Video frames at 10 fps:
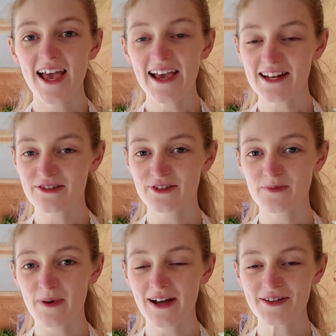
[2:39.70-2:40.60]

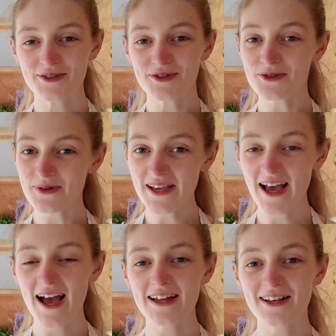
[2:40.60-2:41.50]
Illustrated by
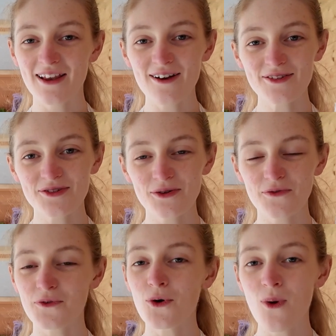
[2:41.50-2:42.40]
Tatsui, and last
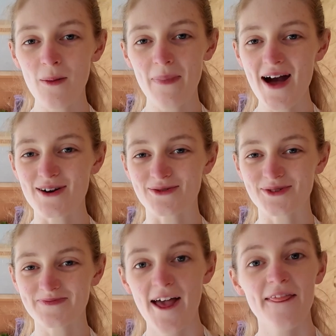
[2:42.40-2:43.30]
sold for
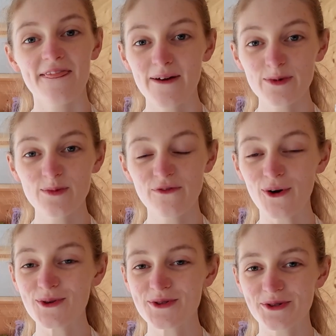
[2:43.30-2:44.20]
£1. Then we move
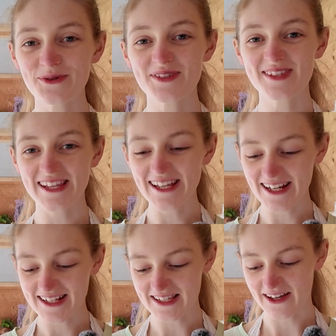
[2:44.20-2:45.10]
on to
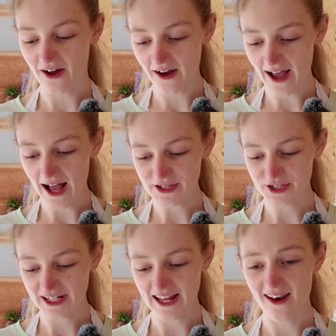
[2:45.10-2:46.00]
Steelix, and I
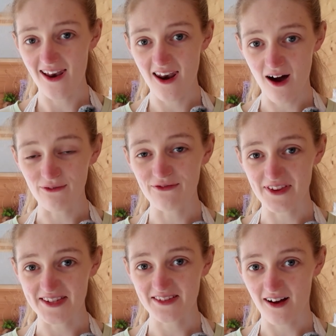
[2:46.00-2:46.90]
actually love
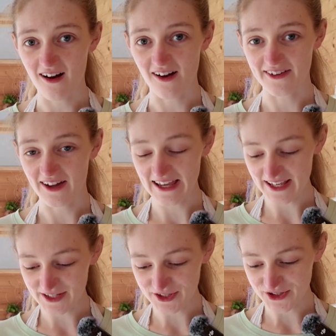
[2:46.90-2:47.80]
this card.
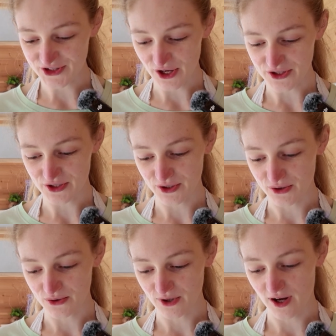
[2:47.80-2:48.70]
It is such a
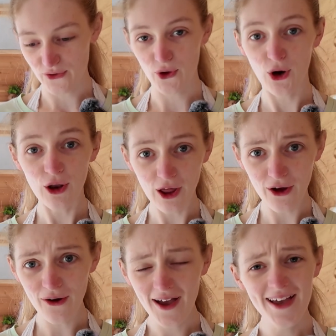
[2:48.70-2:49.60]
cool card. The
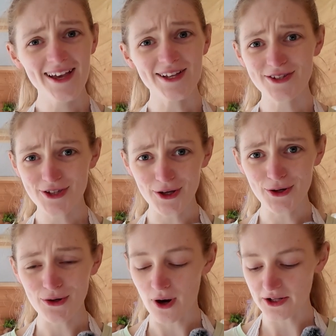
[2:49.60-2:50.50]
holo is so
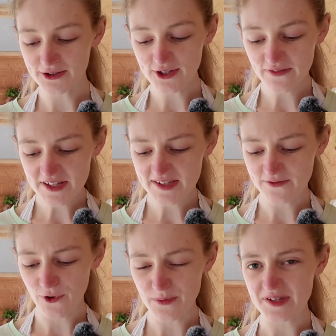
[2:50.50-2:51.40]
cool. I don't know if it's
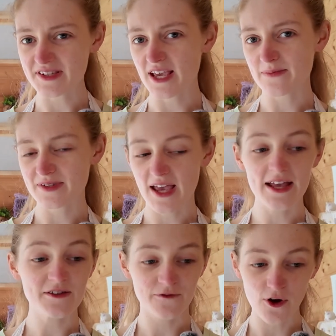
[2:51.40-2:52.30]
from the same set.
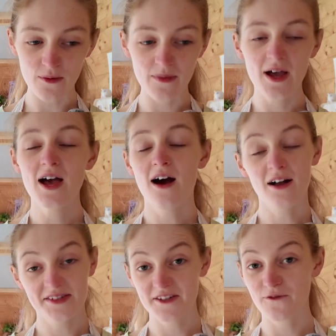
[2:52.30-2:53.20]
It's from
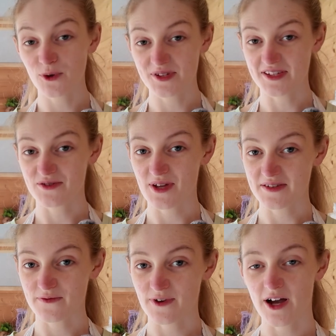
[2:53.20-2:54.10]
Unseen Forces in
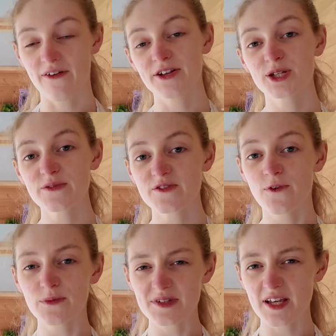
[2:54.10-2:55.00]
2005. I don't know if it's
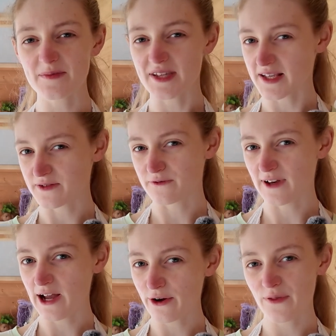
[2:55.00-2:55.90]
from the same set as the
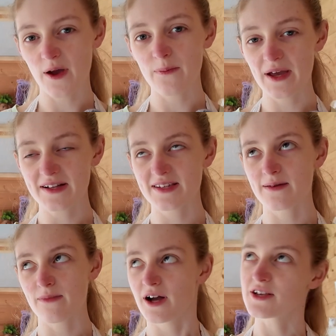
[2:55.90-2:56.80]
Flareon that I picked
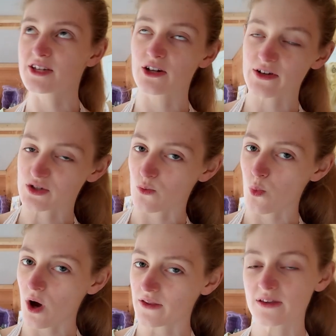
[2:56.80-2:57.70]
in my Generation
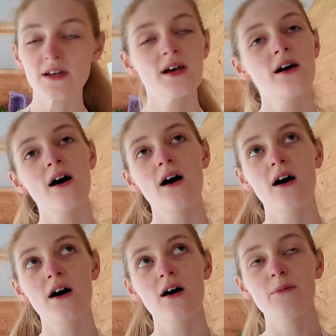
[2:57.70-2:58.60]
1
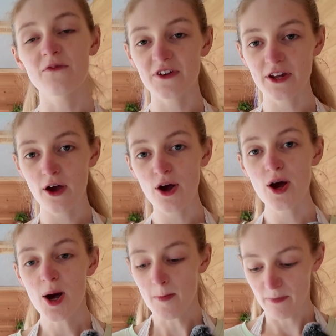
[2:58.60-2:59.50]
video,
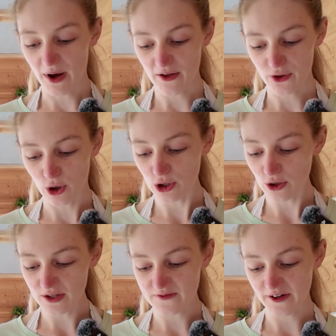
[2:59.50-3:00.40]
but the
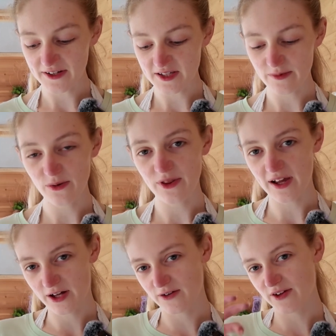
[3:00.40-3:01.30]
holo looks very similar with
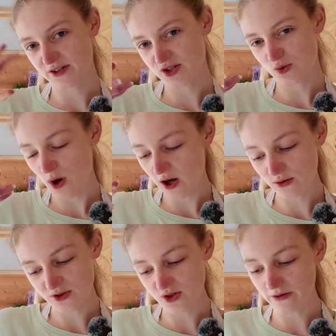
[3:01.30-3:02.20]
the
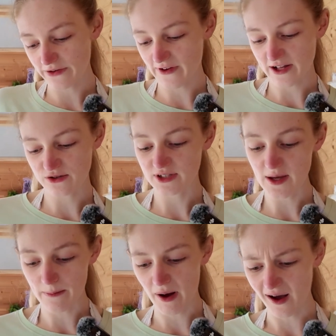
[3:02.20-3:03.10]
swirl sort of effect on
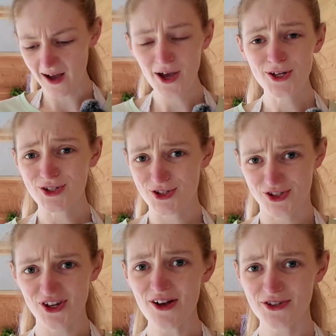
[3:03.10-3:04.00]
it, but
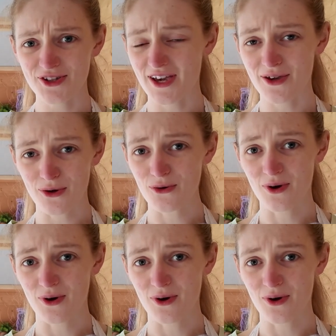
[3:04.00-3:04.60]
such a cool